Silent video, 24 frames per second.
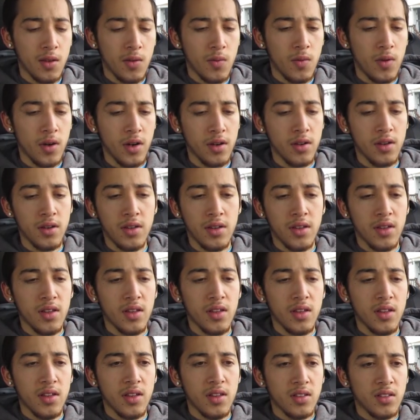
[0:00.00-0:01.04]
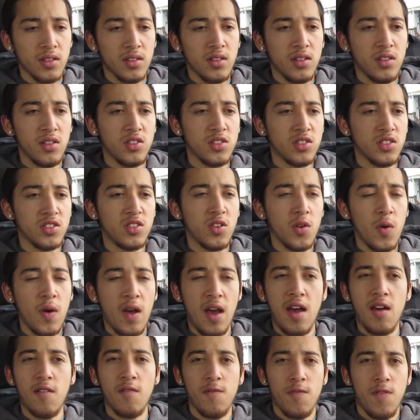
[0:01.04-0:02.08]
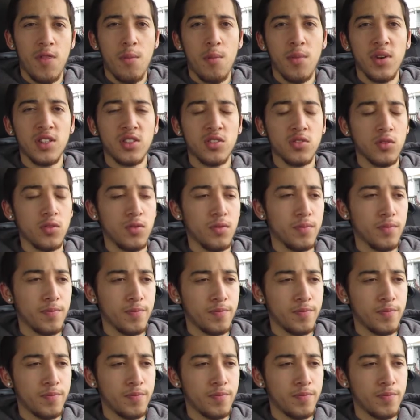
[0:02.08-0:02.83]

where you just don't have the muscle.